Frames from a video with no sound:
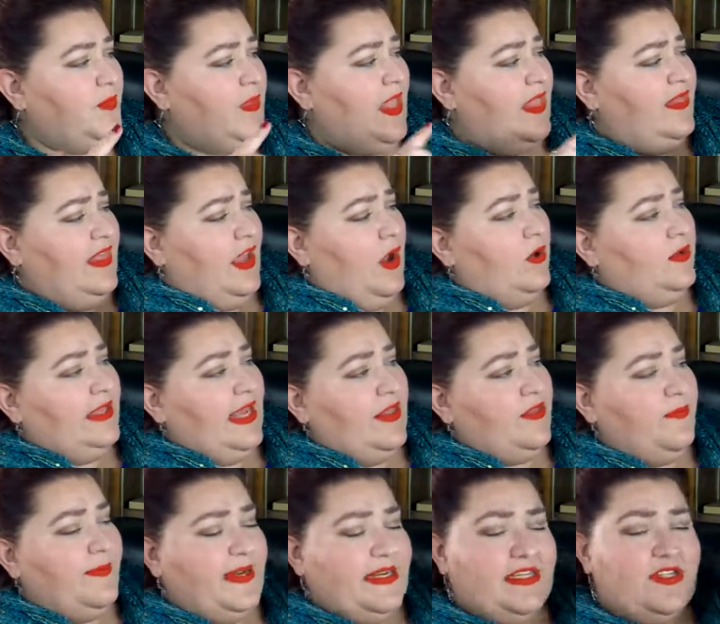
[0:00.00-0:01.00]
the only
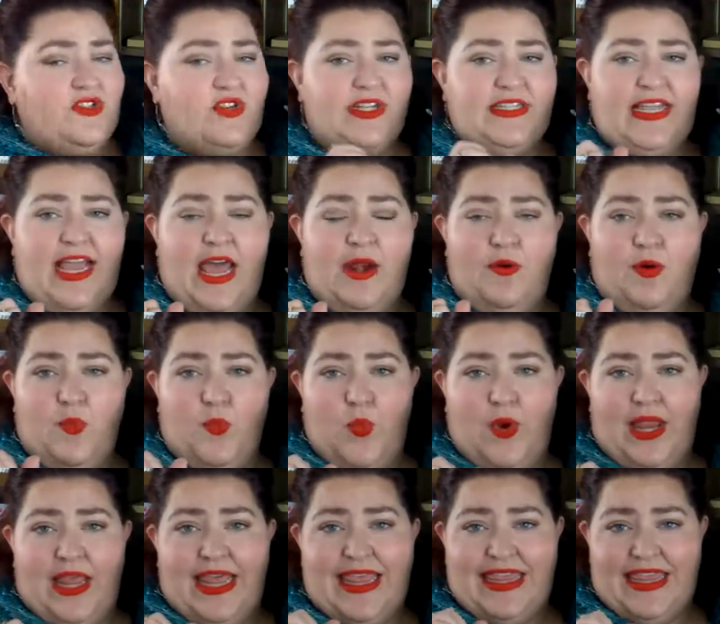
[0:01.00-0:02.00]
other bendy straws they had were
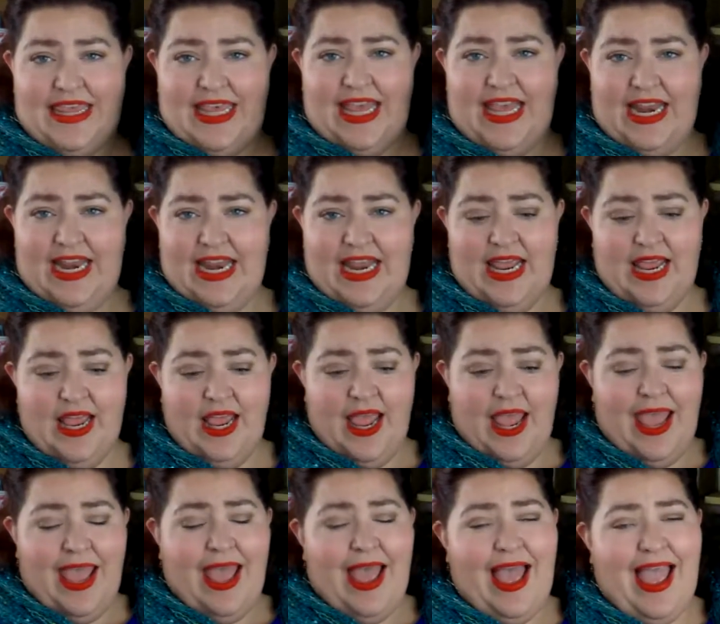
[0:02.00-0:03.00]
really thin.
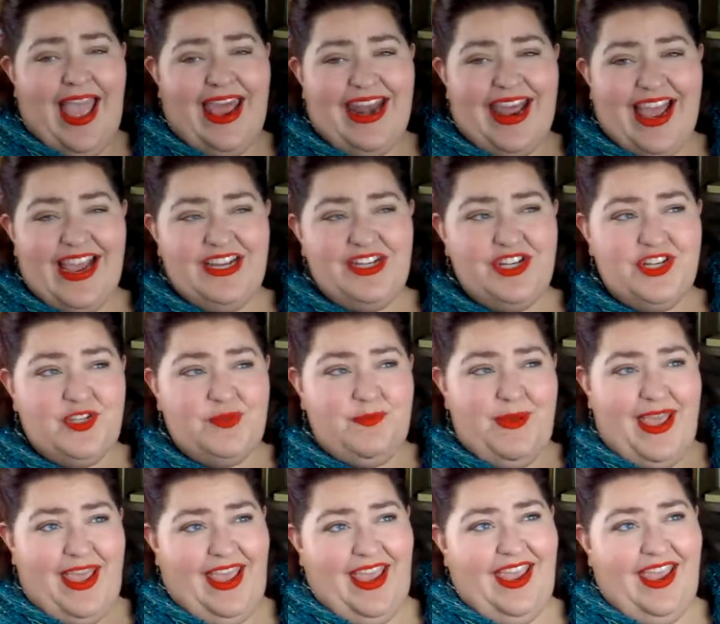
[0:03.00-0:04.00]
And I just
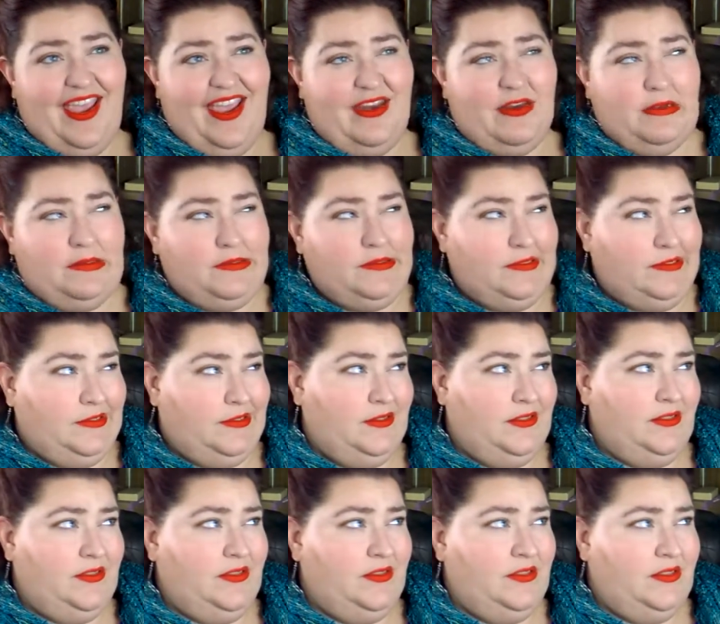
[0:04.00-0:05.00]
paid
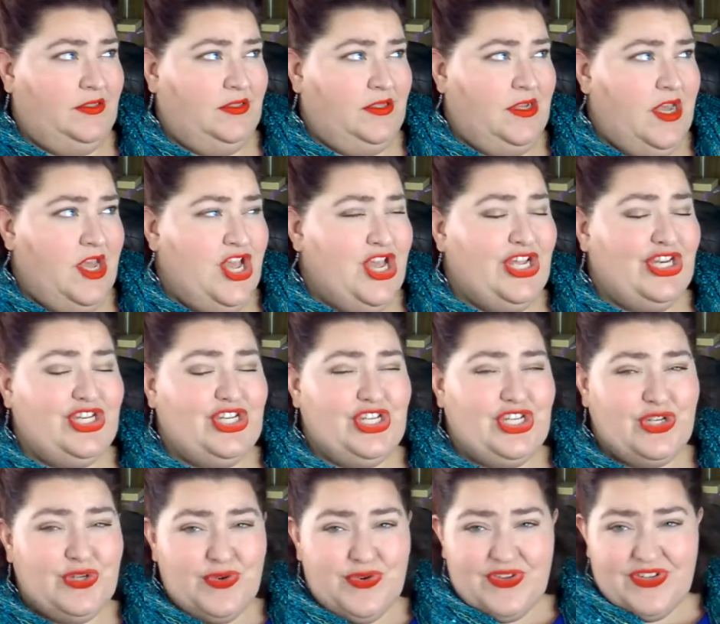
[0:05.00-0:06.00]

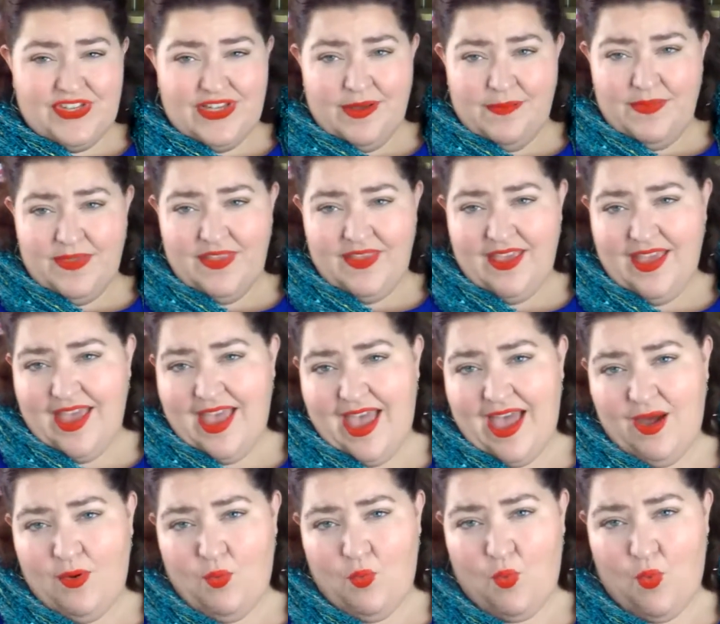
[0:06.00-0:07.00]
$2 something
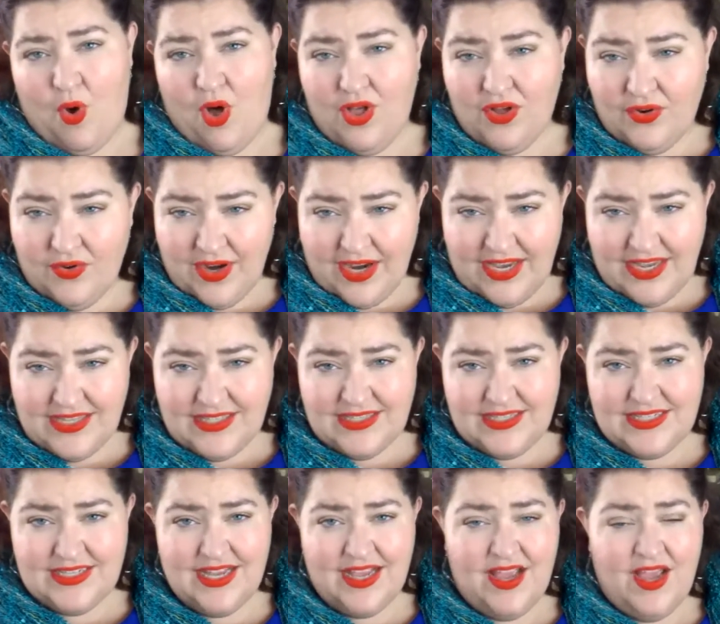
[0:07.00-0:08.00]
at
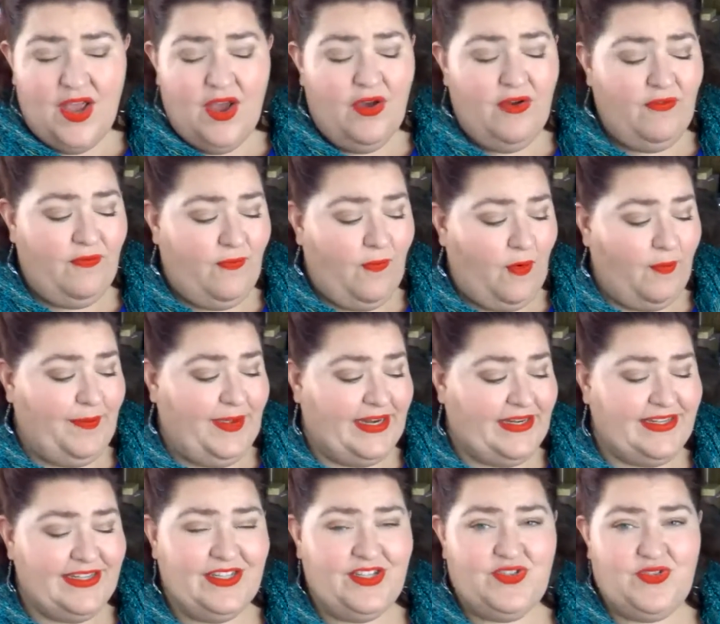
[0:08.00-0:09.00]
Walgreens for
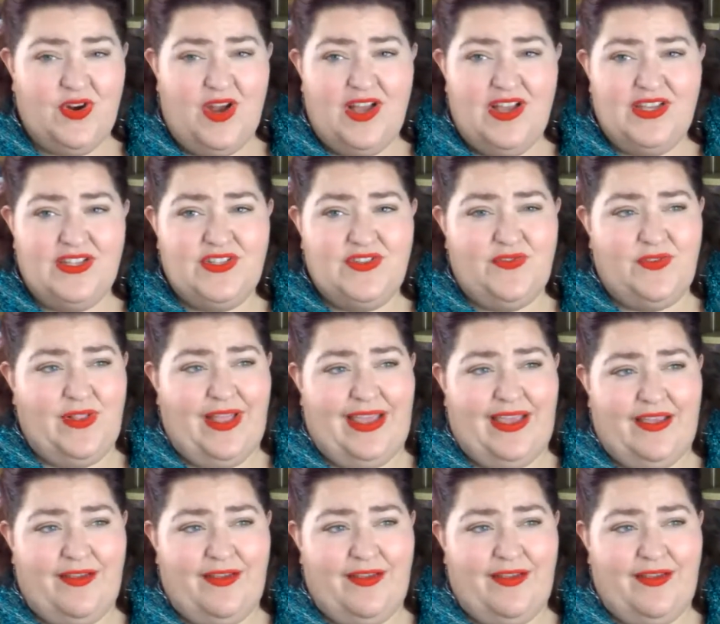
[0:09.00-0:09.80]
bendy straws for like